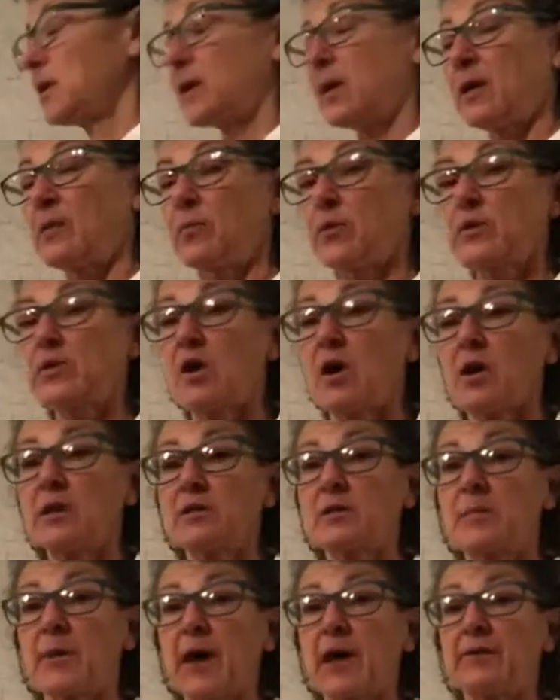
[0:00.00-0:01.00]
And we
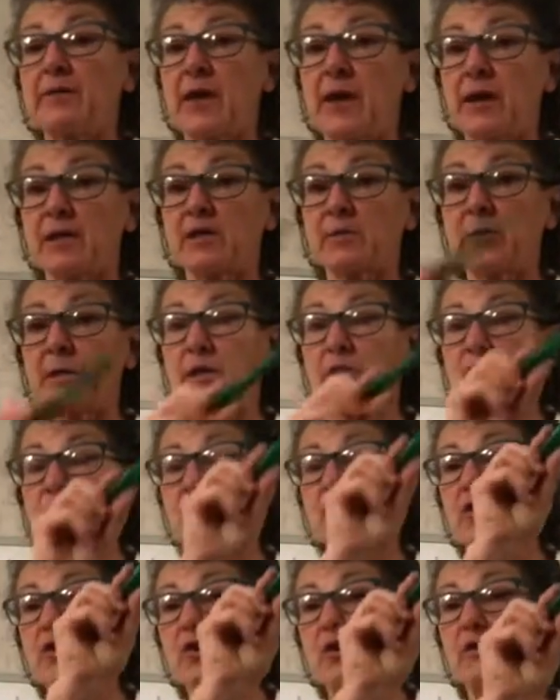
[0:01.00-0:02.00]
talked about the
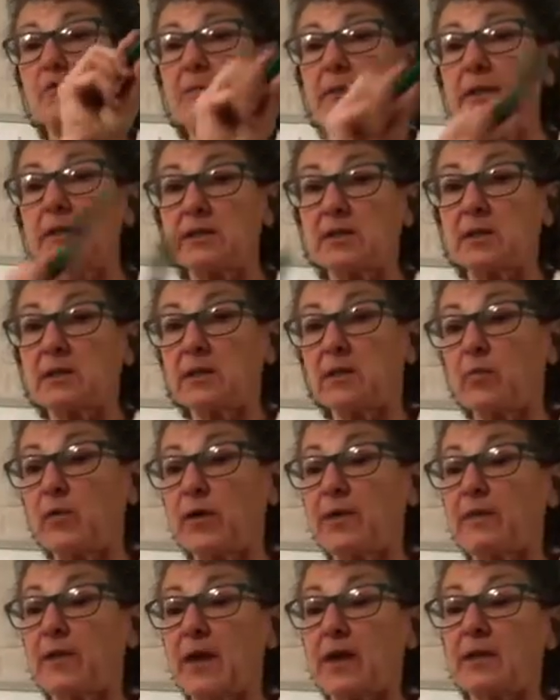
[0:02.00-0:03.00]
exponential curve. Basically
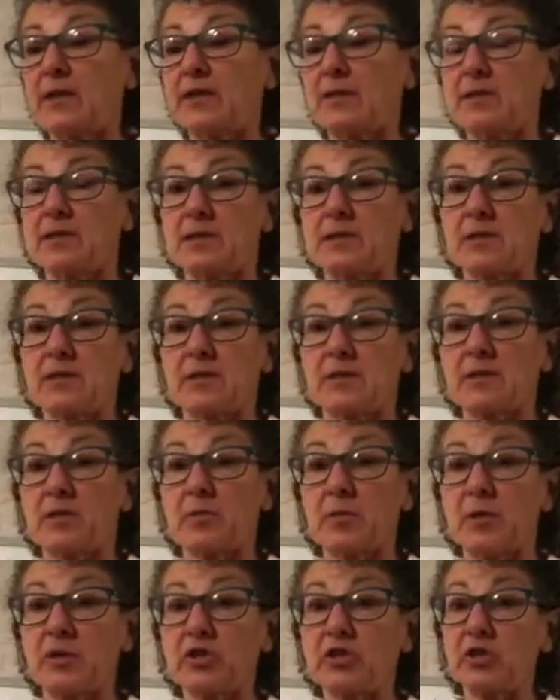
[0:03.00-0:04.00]
what that is an
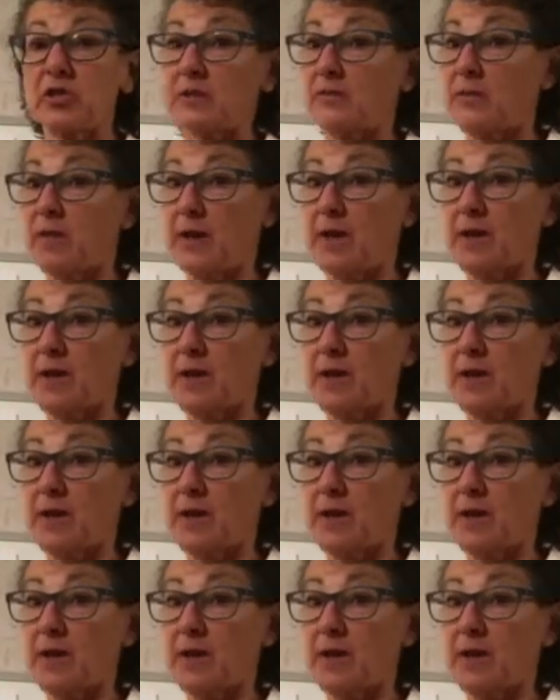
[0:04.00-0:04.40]
expression of the